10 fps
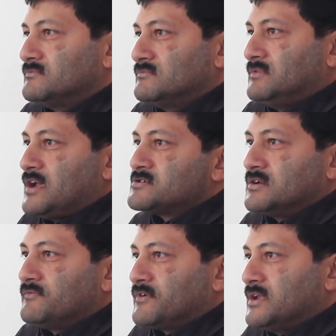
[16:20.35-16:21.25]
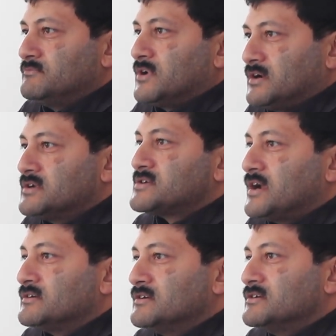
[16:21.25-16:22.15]
natural for them to
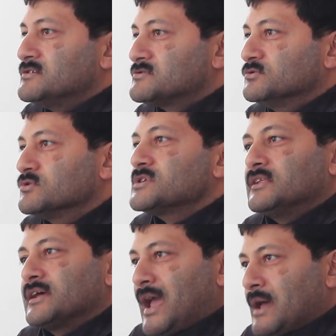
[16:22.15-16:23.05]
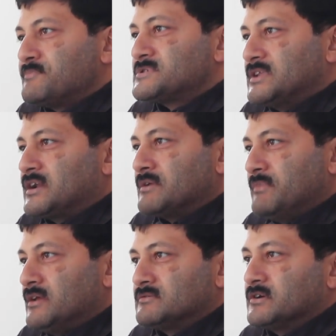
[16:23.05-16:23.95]
understand. So those are the gaps that remain.